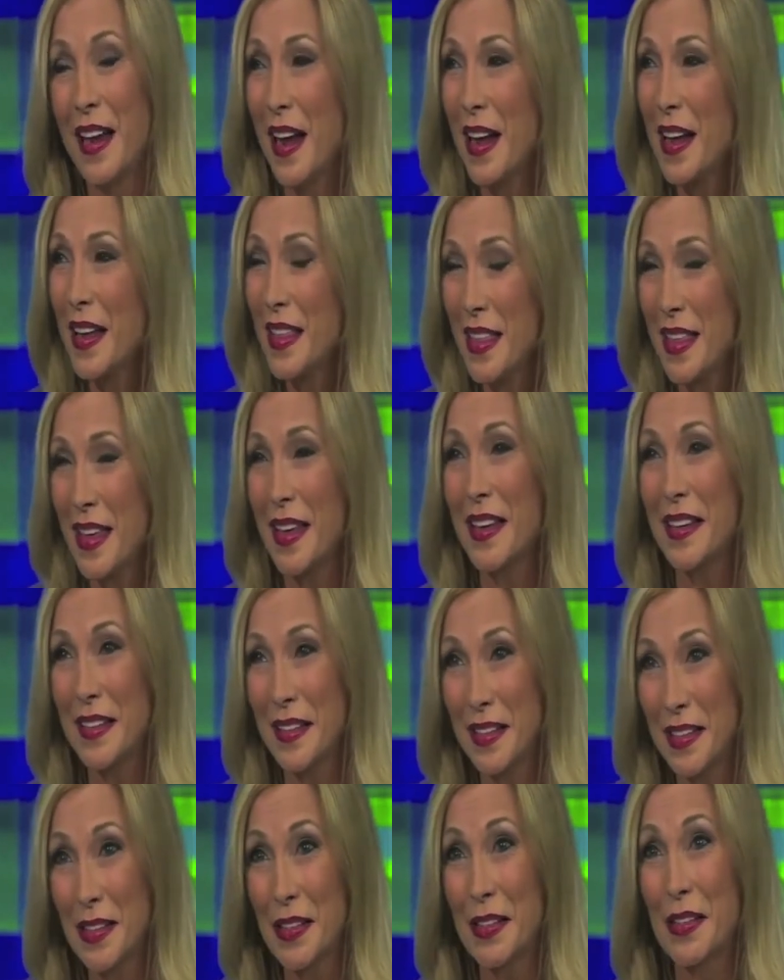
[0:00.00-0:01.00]
And I think
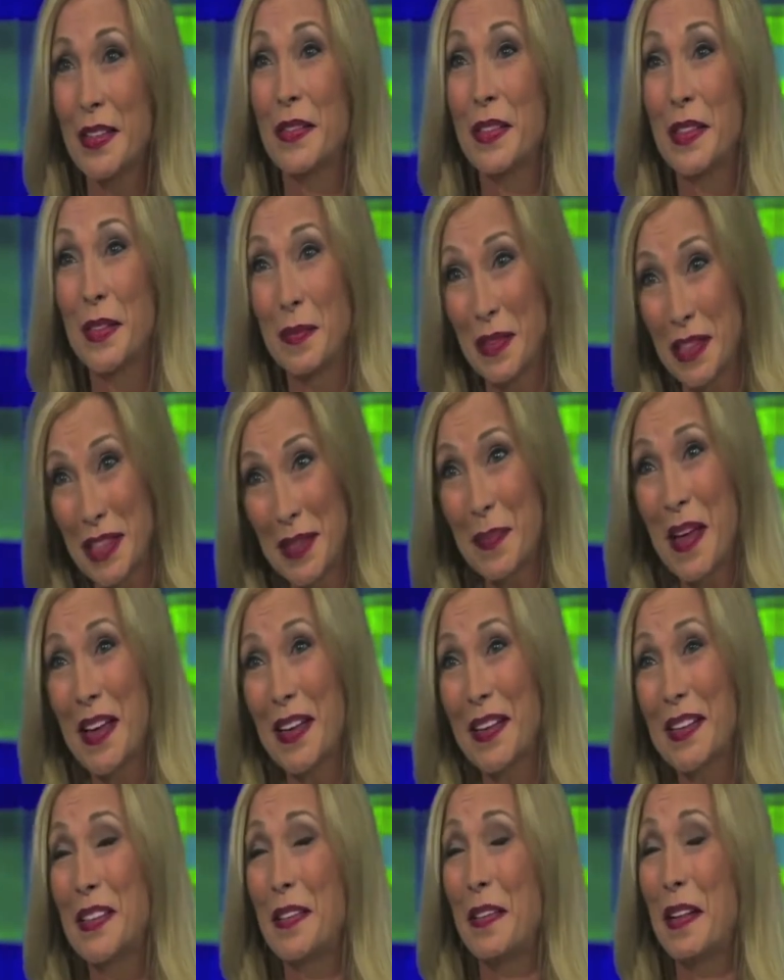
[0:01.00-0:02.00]
it deserves some
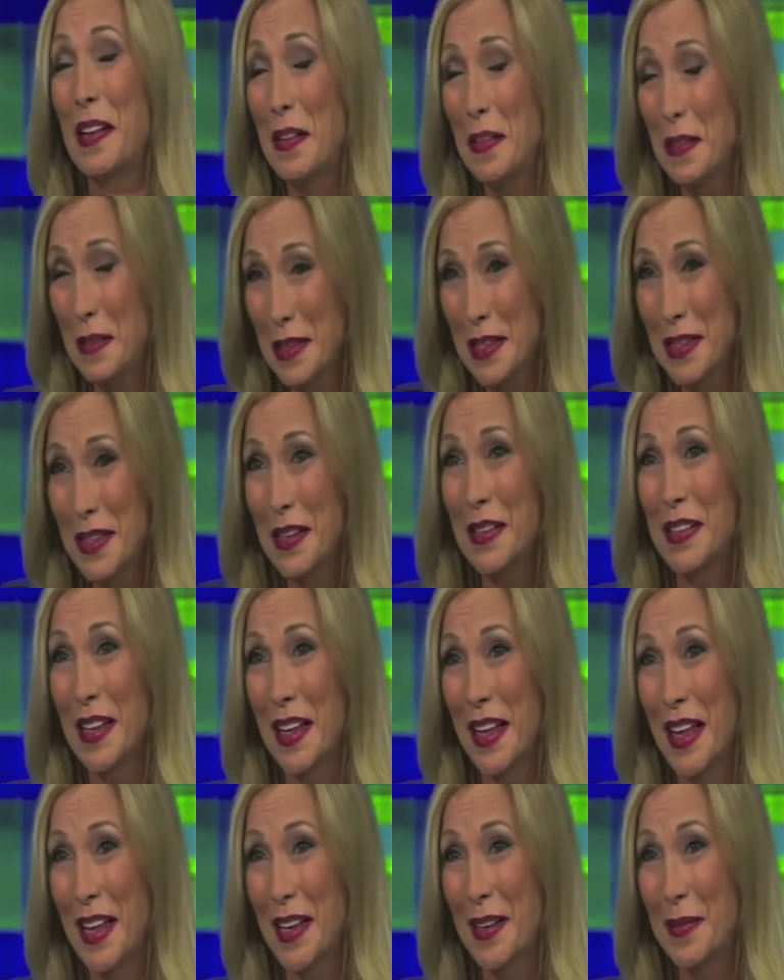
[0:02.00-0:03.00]
respect, so I always call it
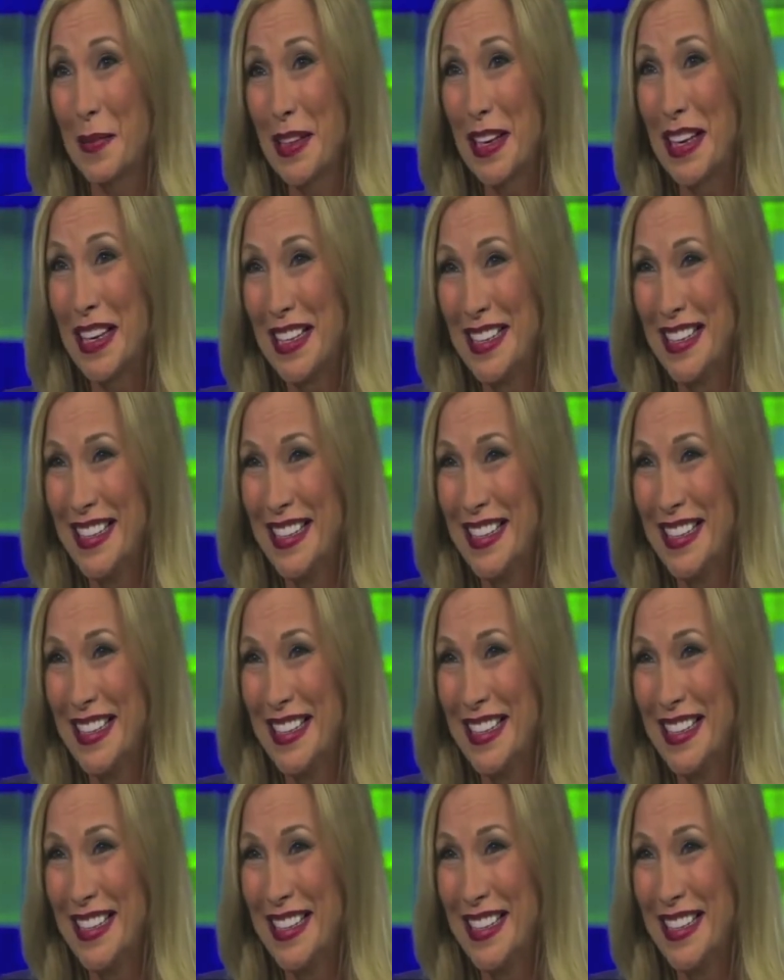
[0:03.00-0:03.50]
cannabis.